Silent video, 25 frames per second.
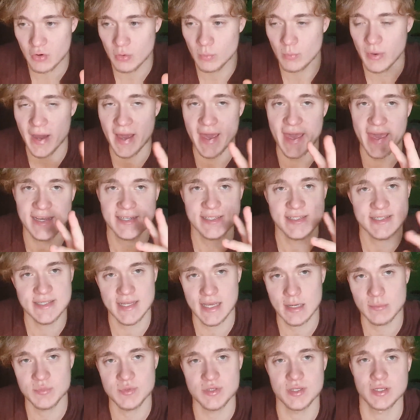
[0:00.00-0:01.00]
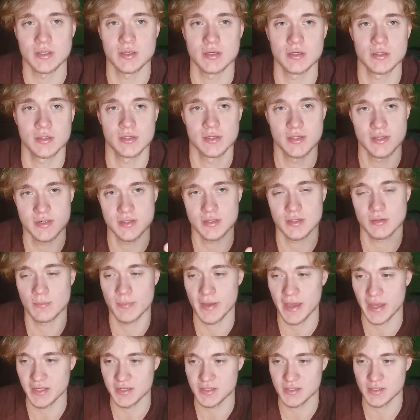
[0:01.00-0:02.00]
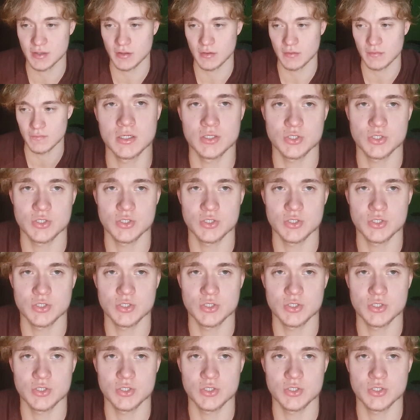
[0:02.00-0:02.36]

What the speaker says: by accepting his past self.